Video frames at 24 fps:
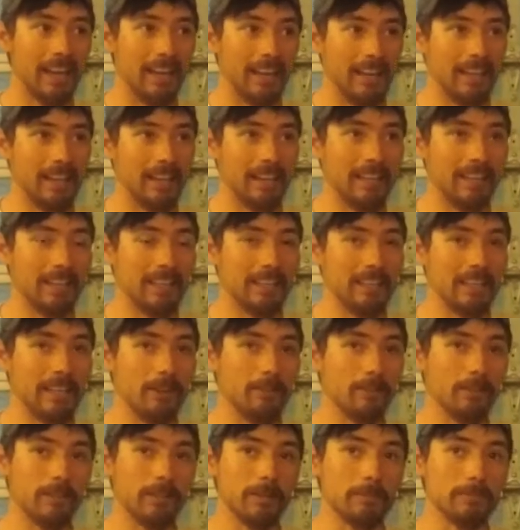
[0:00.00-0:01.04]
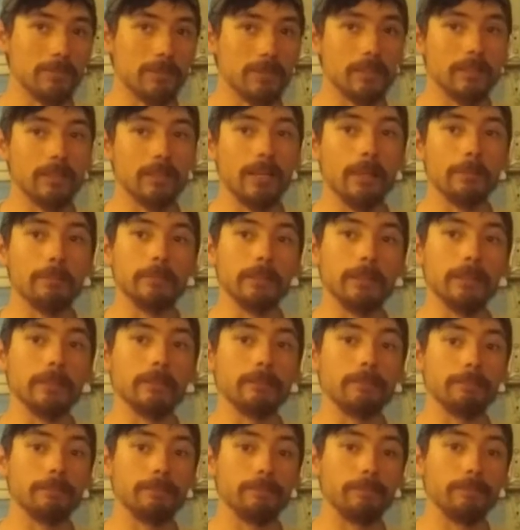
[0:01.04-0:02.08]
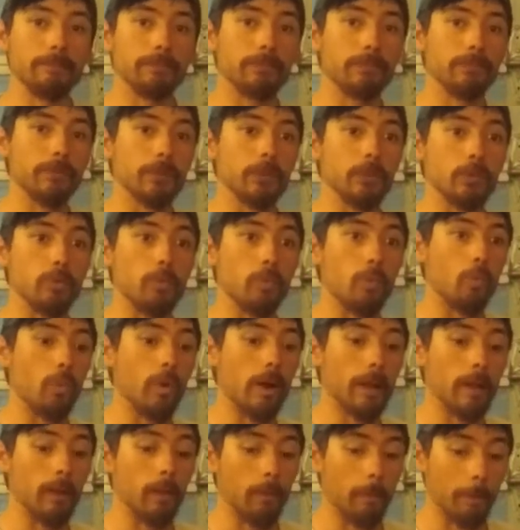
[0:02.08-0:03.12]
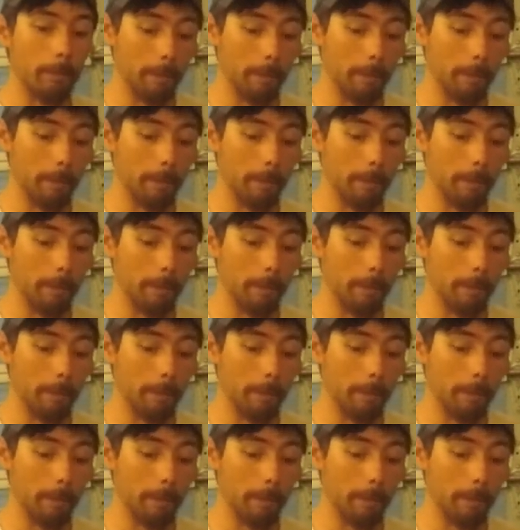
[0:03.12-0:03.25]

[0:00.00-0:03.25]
And the outcomes could not be too well.